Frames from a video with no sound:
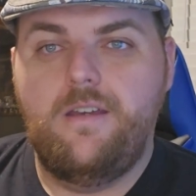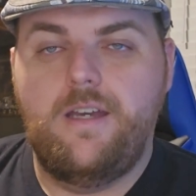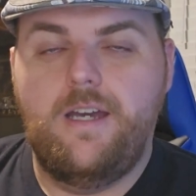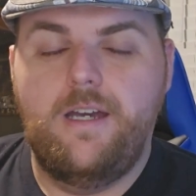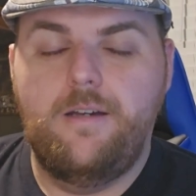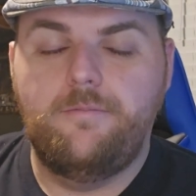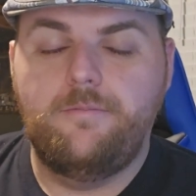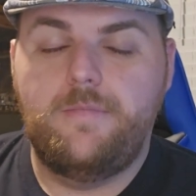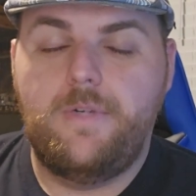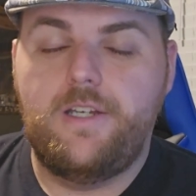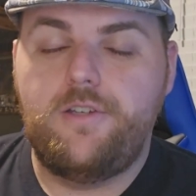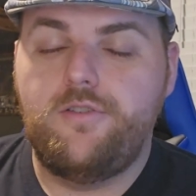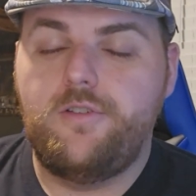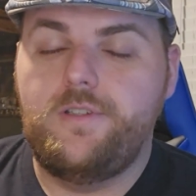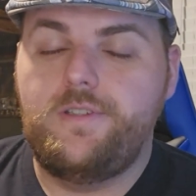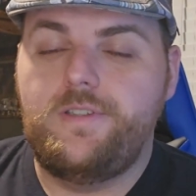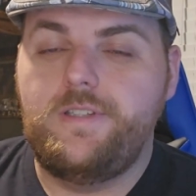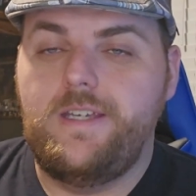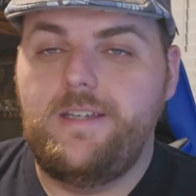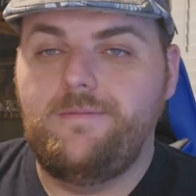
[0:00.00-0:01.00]
I
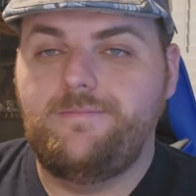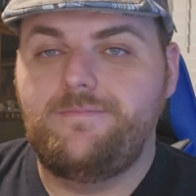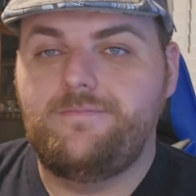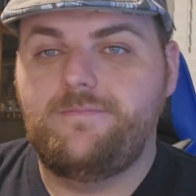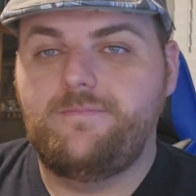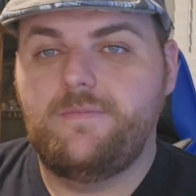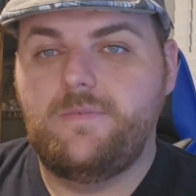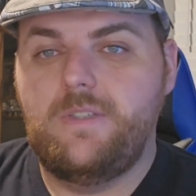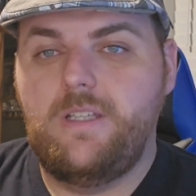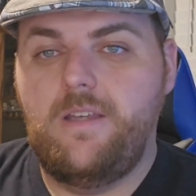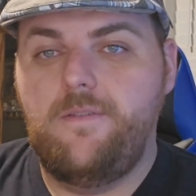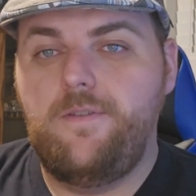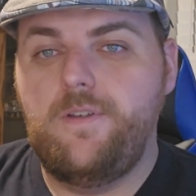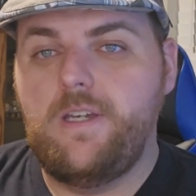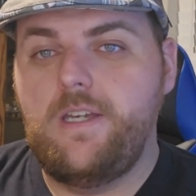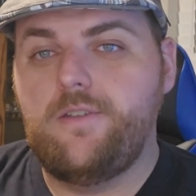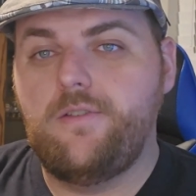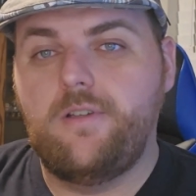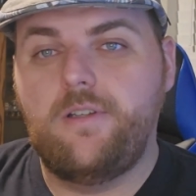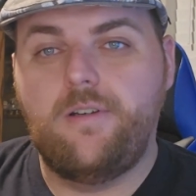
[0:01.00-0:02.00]
should say, if
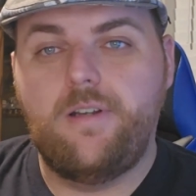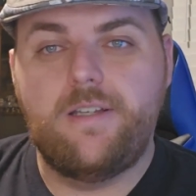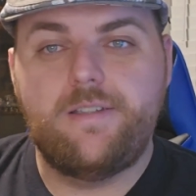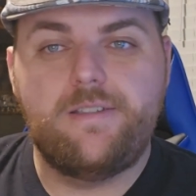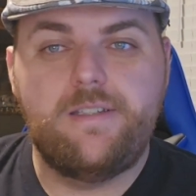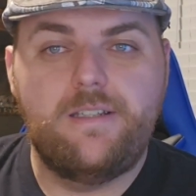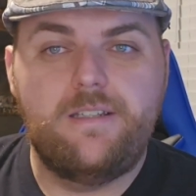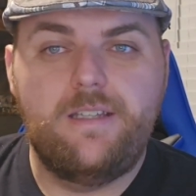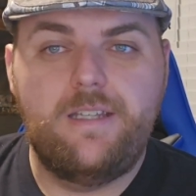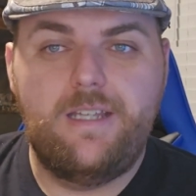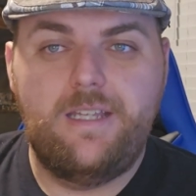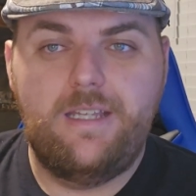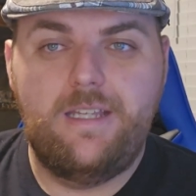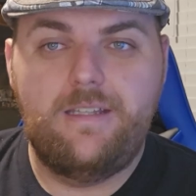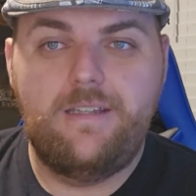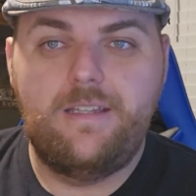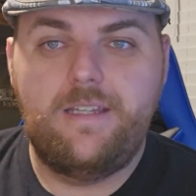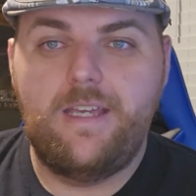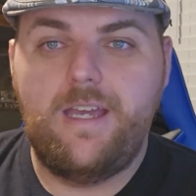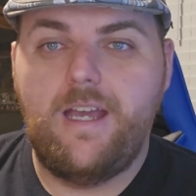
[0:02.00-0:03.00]
you guys are interested
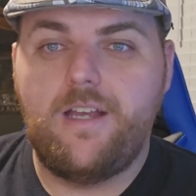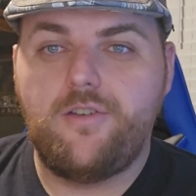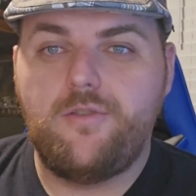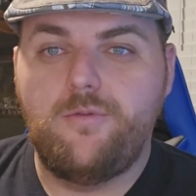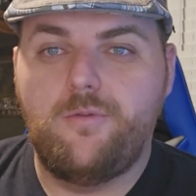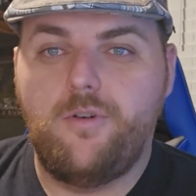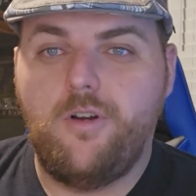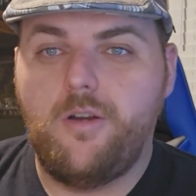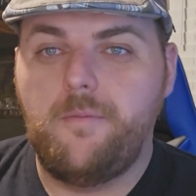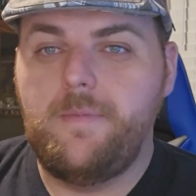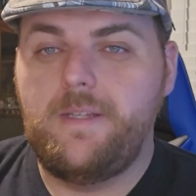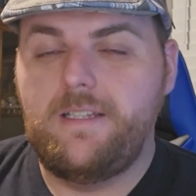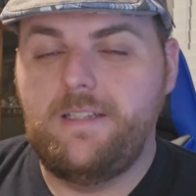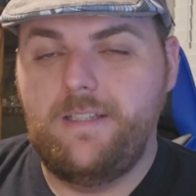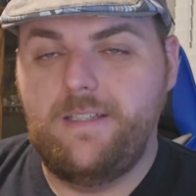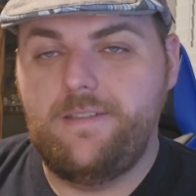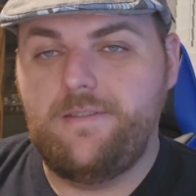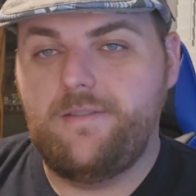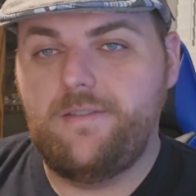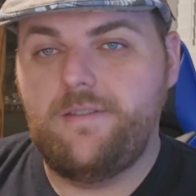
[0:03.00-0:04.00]
in the actual army
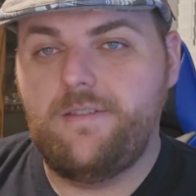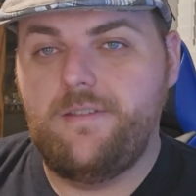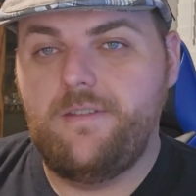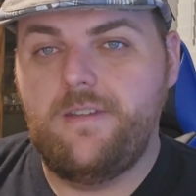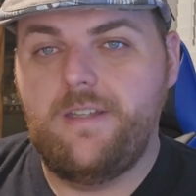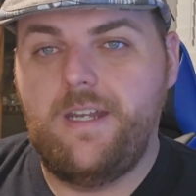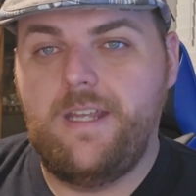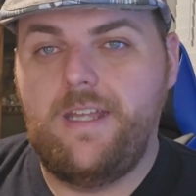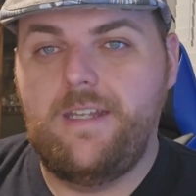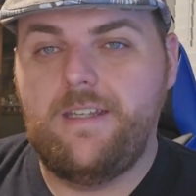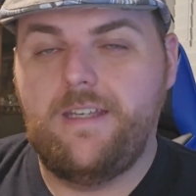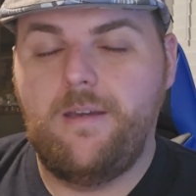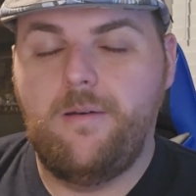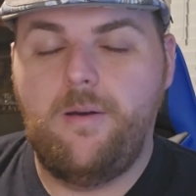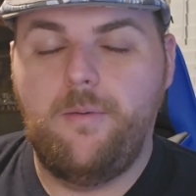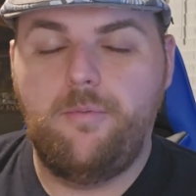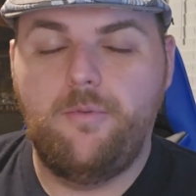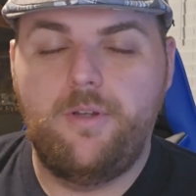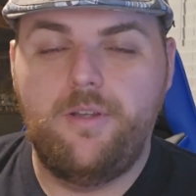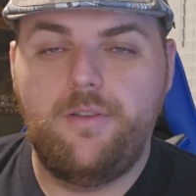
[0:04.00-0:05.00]
lists that I had to
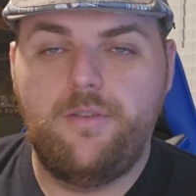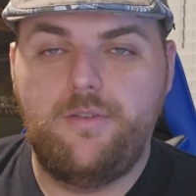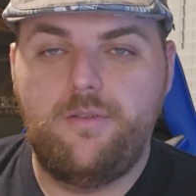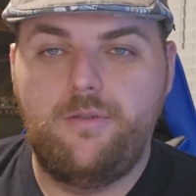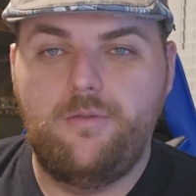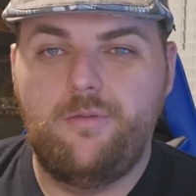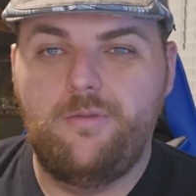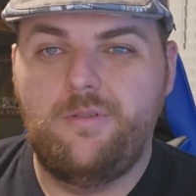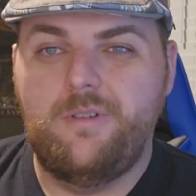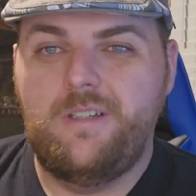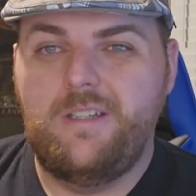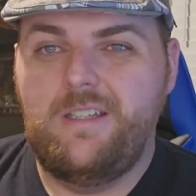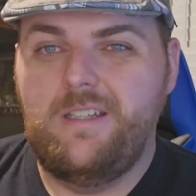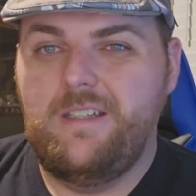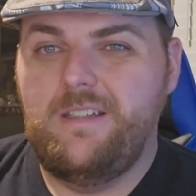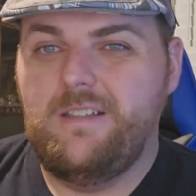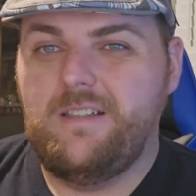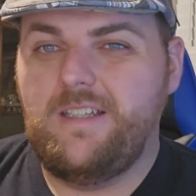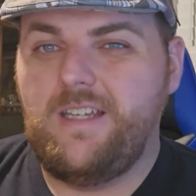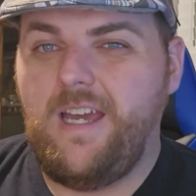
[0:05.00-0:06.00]
come up with to
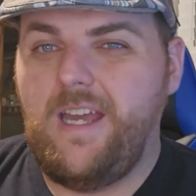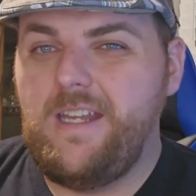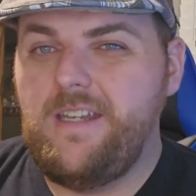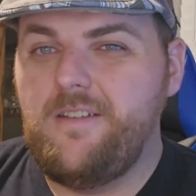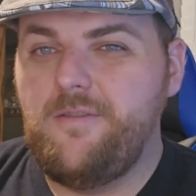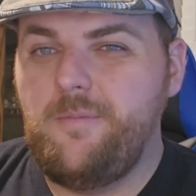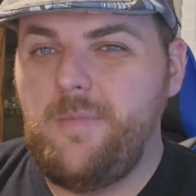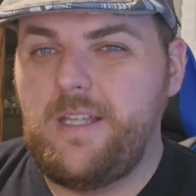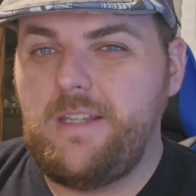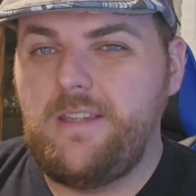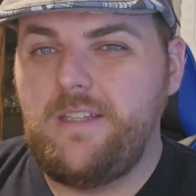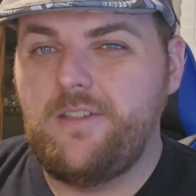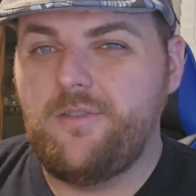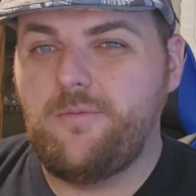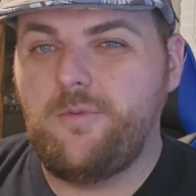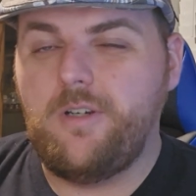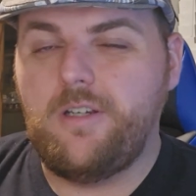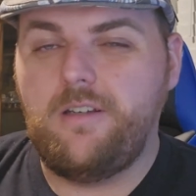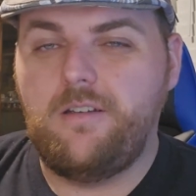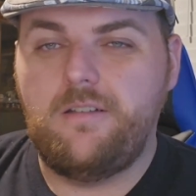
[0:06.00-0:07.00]
kind of make these
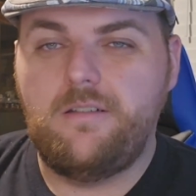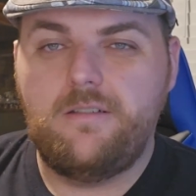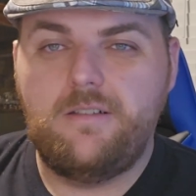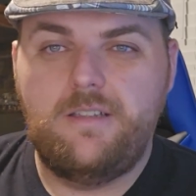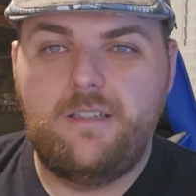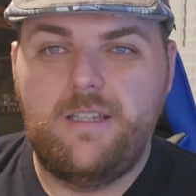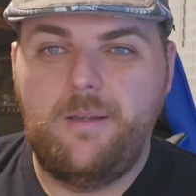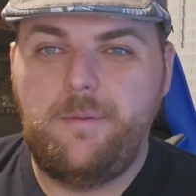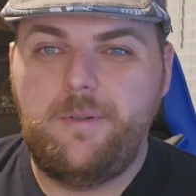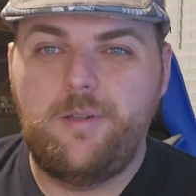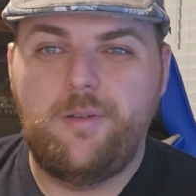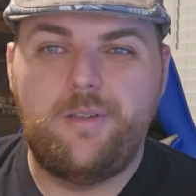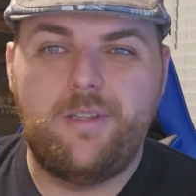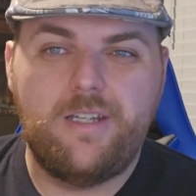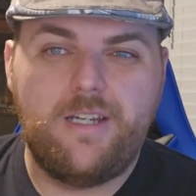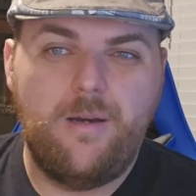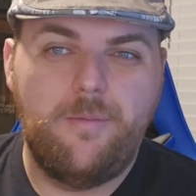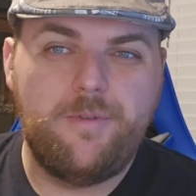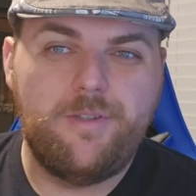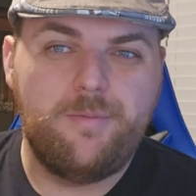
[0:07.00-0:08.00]
work, let me know in
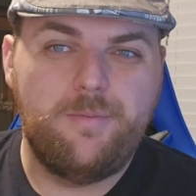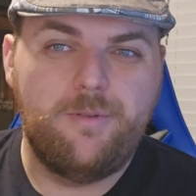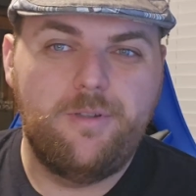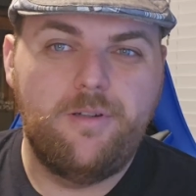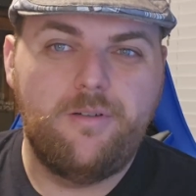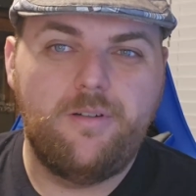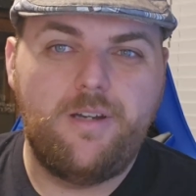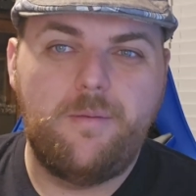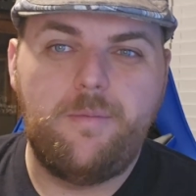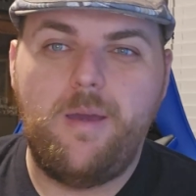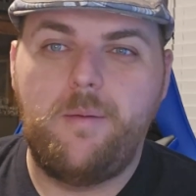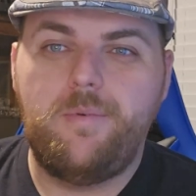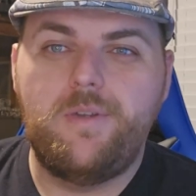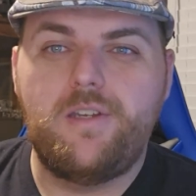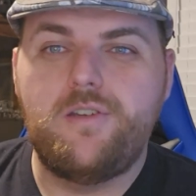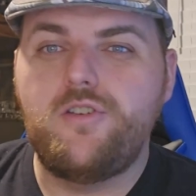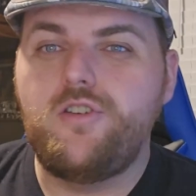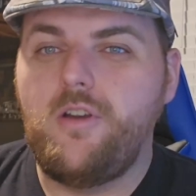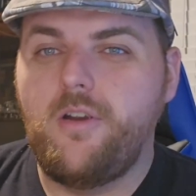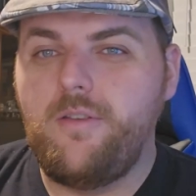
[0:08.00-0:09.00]
the comments below. I'm happy
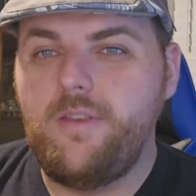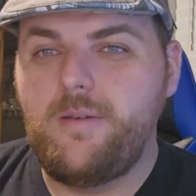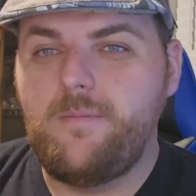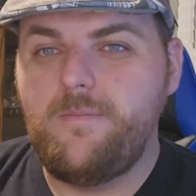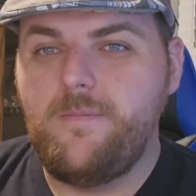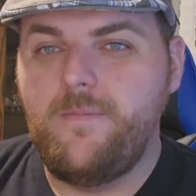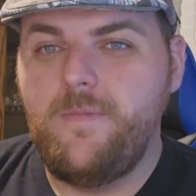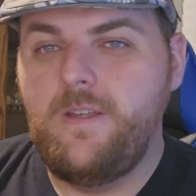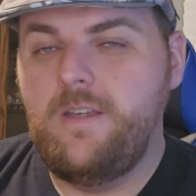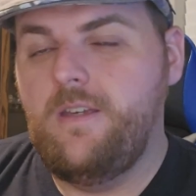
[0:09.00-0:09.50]
to share them.